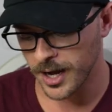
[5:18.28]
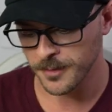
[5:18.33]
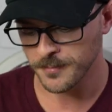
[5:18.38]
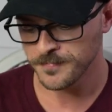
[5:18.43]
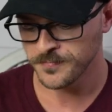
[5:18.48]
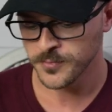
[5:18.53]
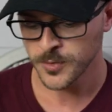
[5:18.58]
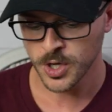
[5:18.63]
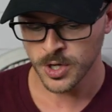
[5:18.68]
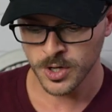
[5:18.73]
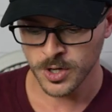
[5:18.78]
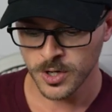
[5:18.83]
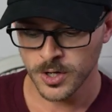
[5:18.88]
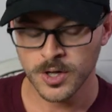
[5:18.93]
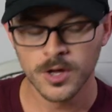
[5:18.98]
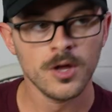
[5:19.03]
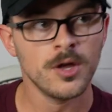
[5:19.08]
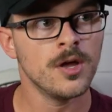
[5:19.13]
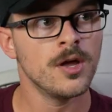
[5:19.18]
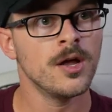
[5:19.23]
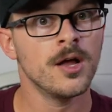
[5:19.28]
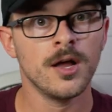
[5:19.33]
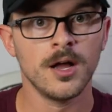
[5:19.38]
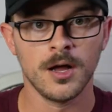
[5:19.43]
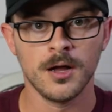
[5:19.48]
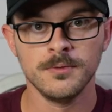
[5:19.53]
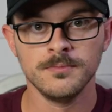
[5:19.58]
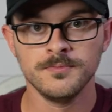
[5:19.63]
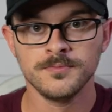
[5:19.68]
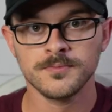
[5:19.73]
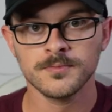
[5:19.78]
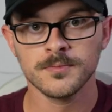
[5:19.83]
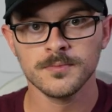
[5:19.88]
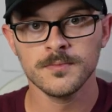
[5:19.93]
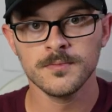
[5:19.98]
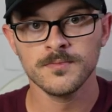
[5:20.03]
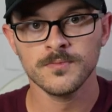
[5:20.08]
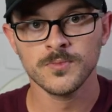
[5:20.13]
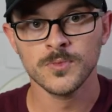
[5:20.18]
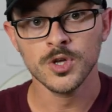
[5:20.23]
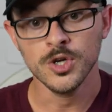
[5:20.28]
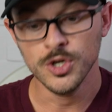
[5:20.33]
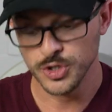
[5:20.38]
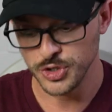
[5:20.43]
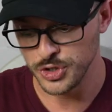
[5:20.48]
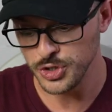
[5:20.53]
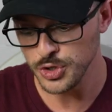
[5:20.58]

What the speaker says: You would know immediately that this was not a KitKat.